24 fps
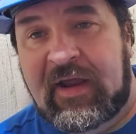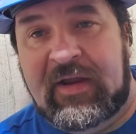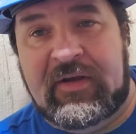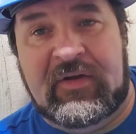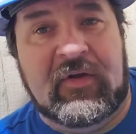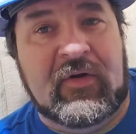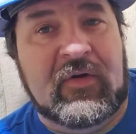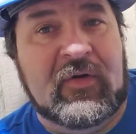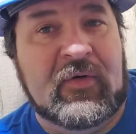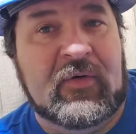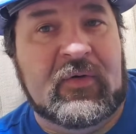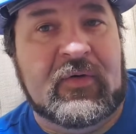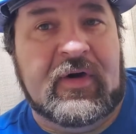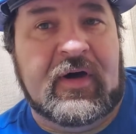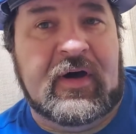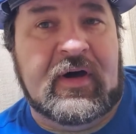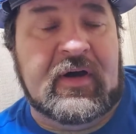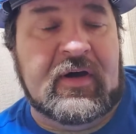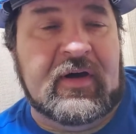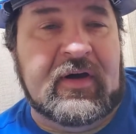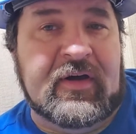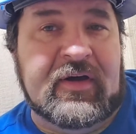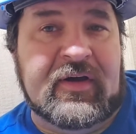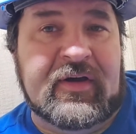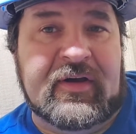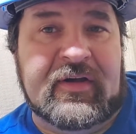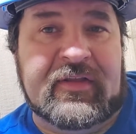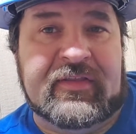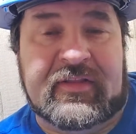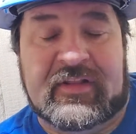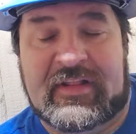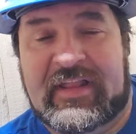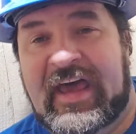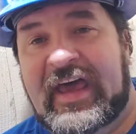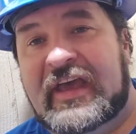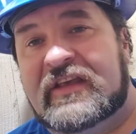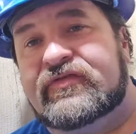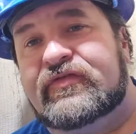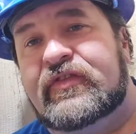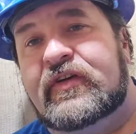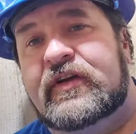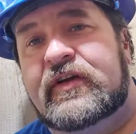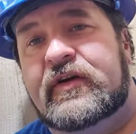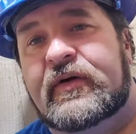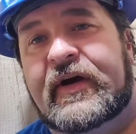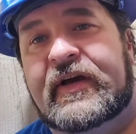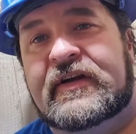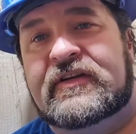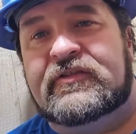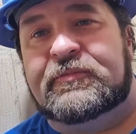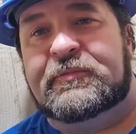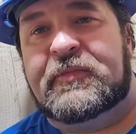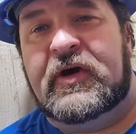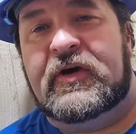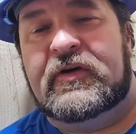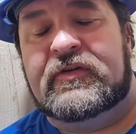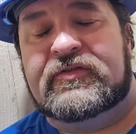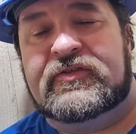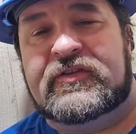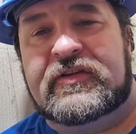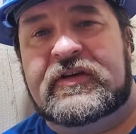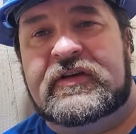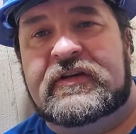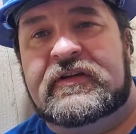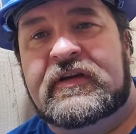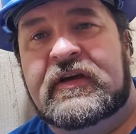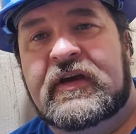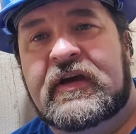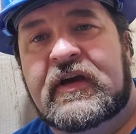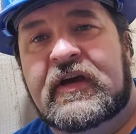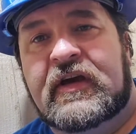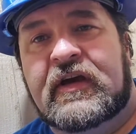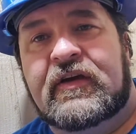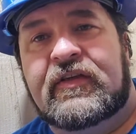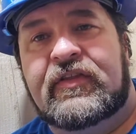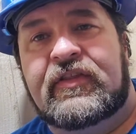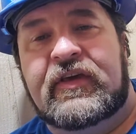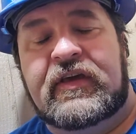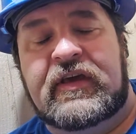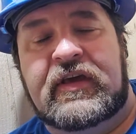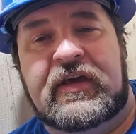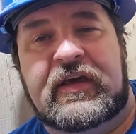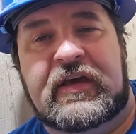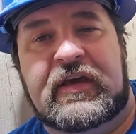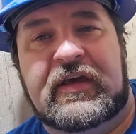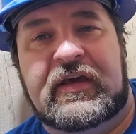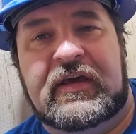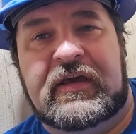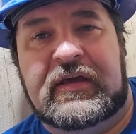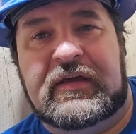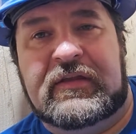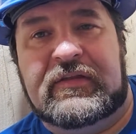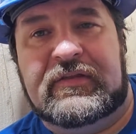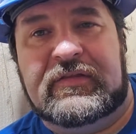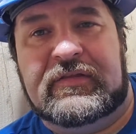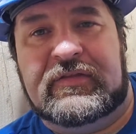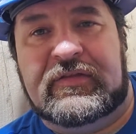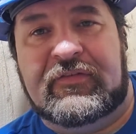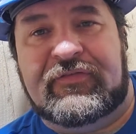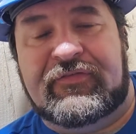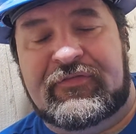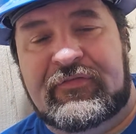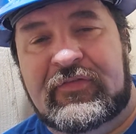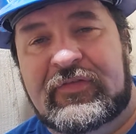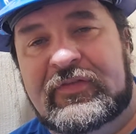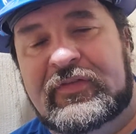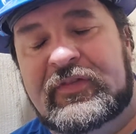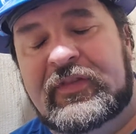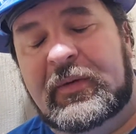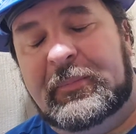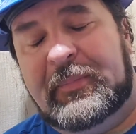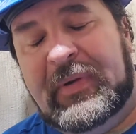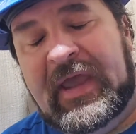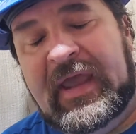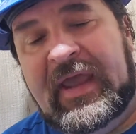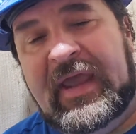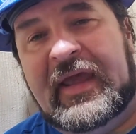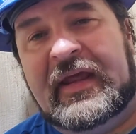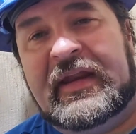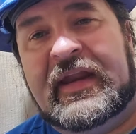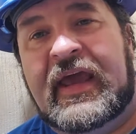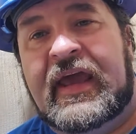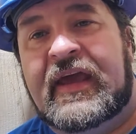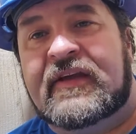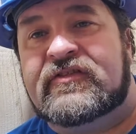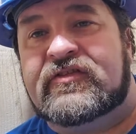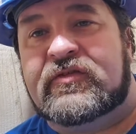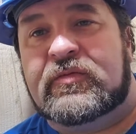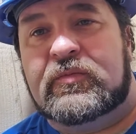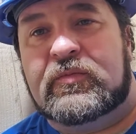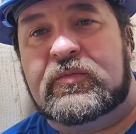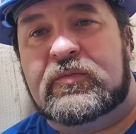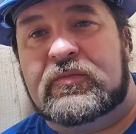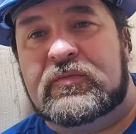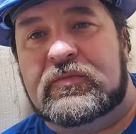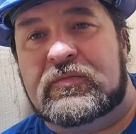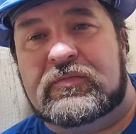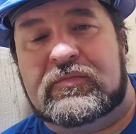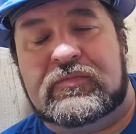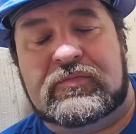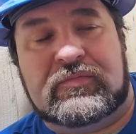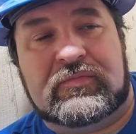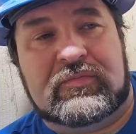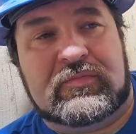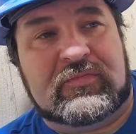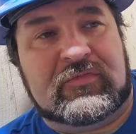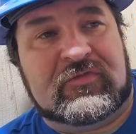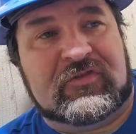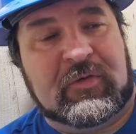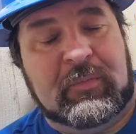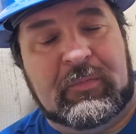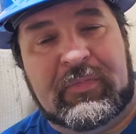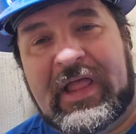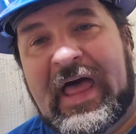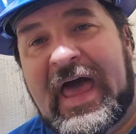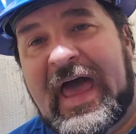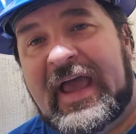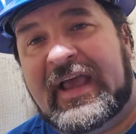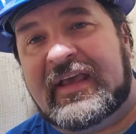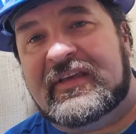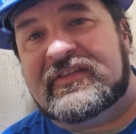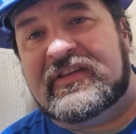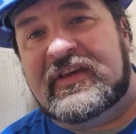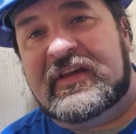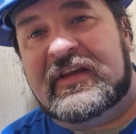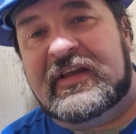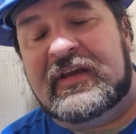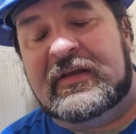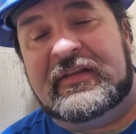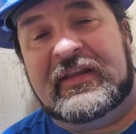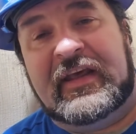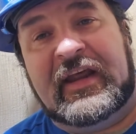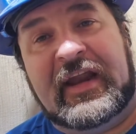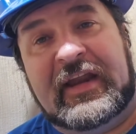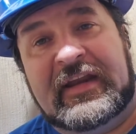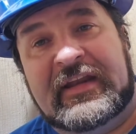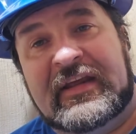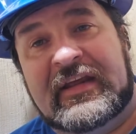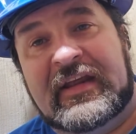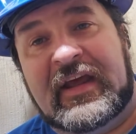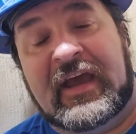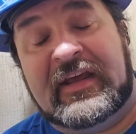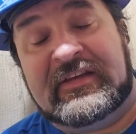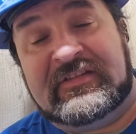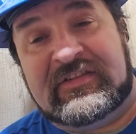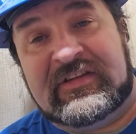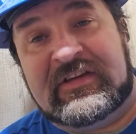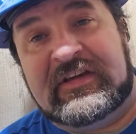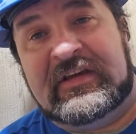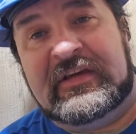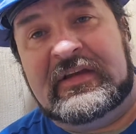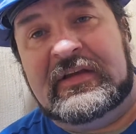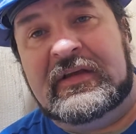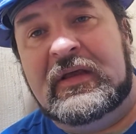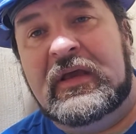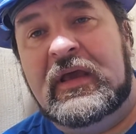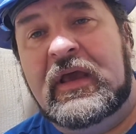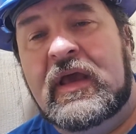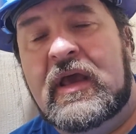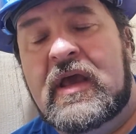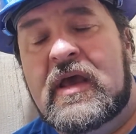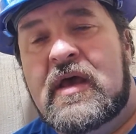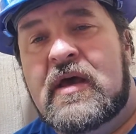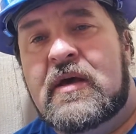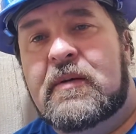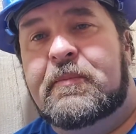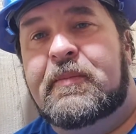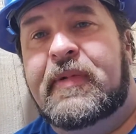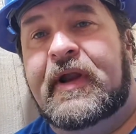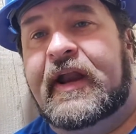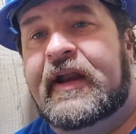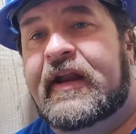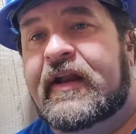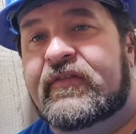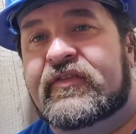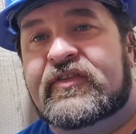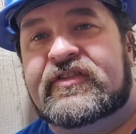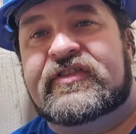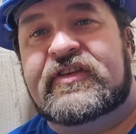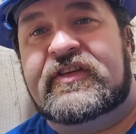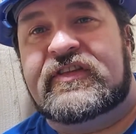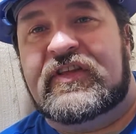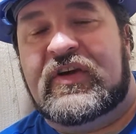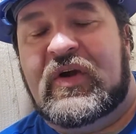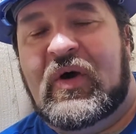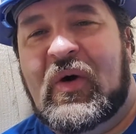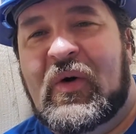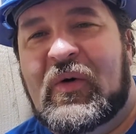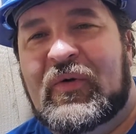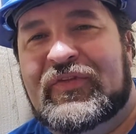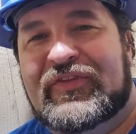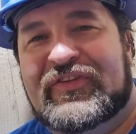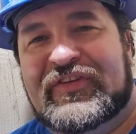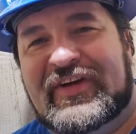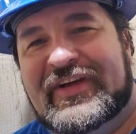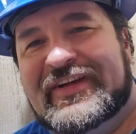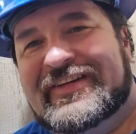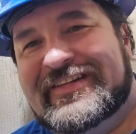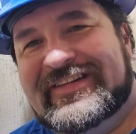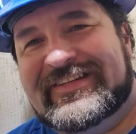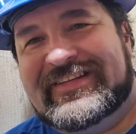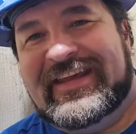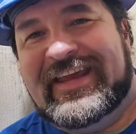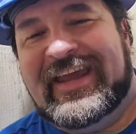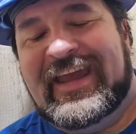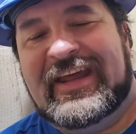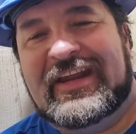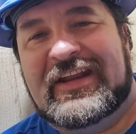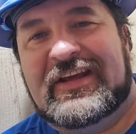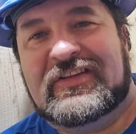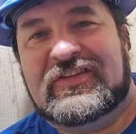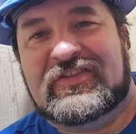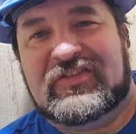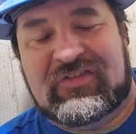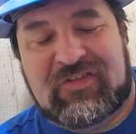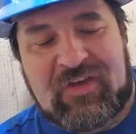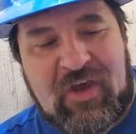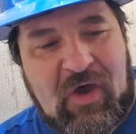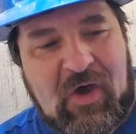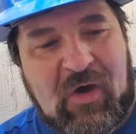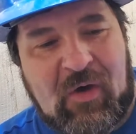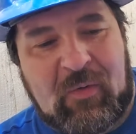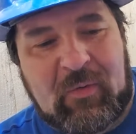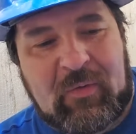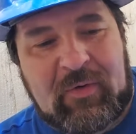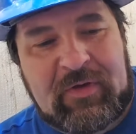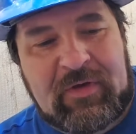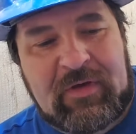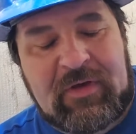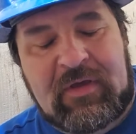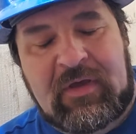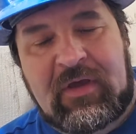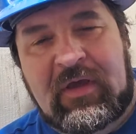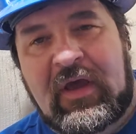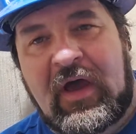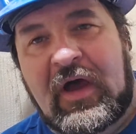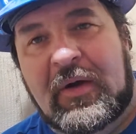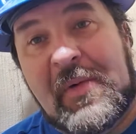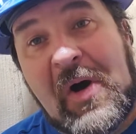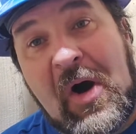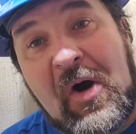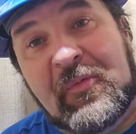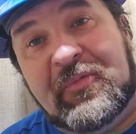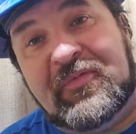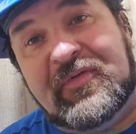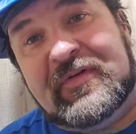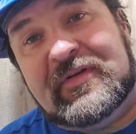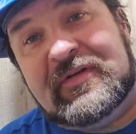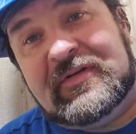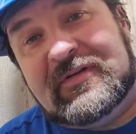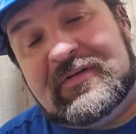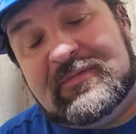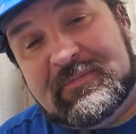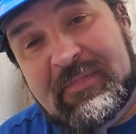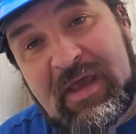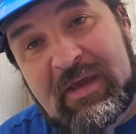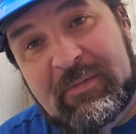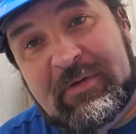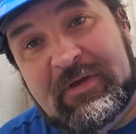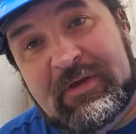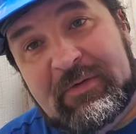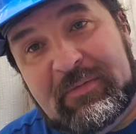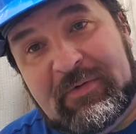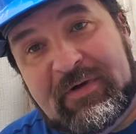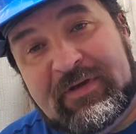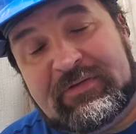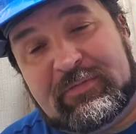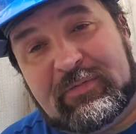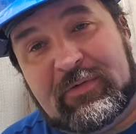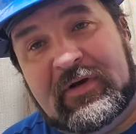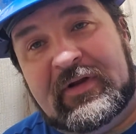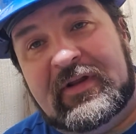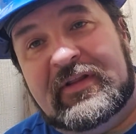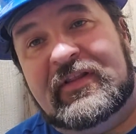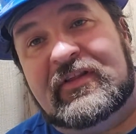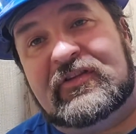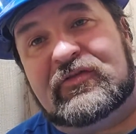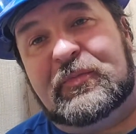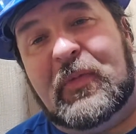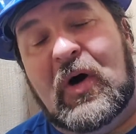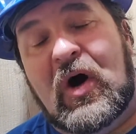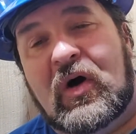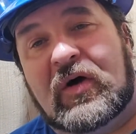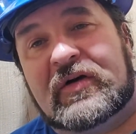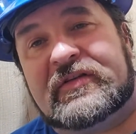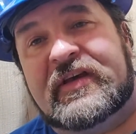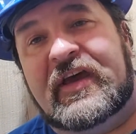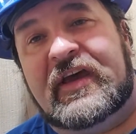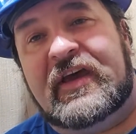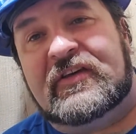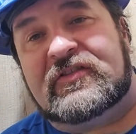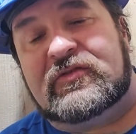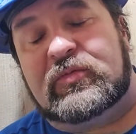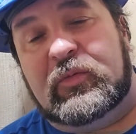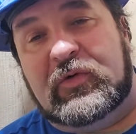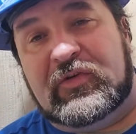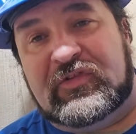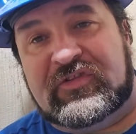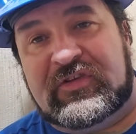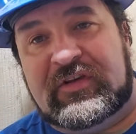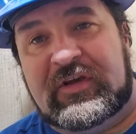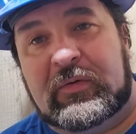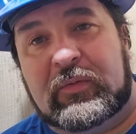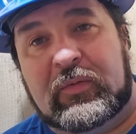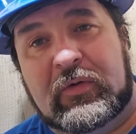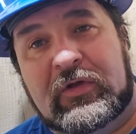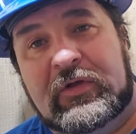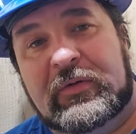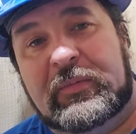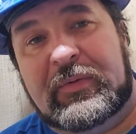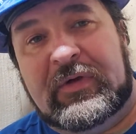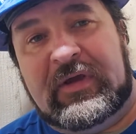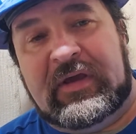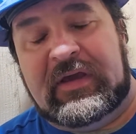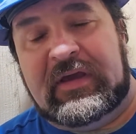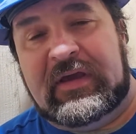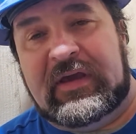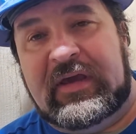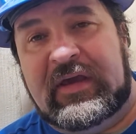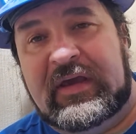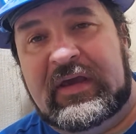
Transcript: know on the last video I just posted, the pan had some blacks in it that I seen, but I never seen the gold until I did the edits. So I'm hoping maybe with running this bulk test we'll see a really big